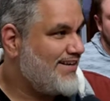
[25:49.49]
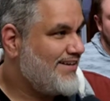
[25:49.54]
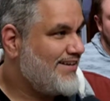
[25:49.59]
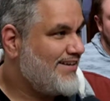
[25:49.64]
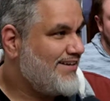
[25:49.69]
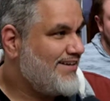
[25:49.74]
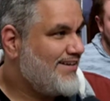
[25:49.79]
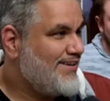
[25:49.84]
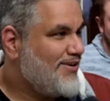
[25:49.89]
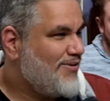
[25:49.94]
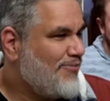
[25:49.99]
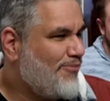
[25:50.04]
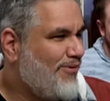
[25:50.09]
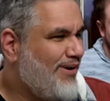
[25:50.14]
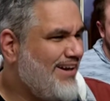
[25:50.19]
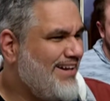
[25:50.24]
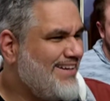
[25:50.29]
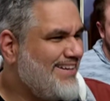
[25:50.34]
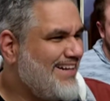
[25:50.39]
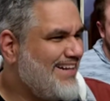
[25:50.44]
Right.
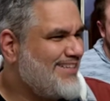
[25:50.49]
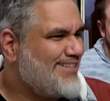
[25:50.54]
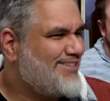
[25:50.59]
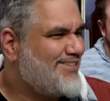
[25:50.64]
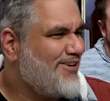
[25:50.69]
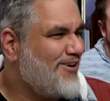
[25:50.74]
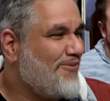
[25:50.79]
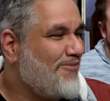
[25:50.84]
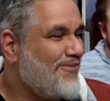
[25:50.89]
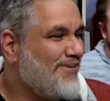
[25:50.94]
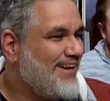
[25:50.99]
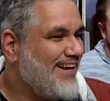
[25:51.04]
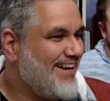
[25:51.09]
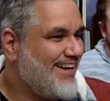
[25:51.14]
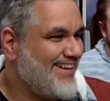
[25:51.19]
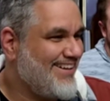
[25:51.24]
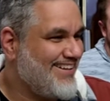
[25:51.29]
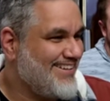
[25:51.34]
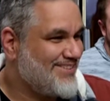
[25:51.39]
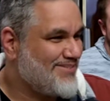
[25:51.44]
What? That's so
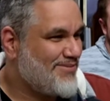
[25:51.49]
ridiculous.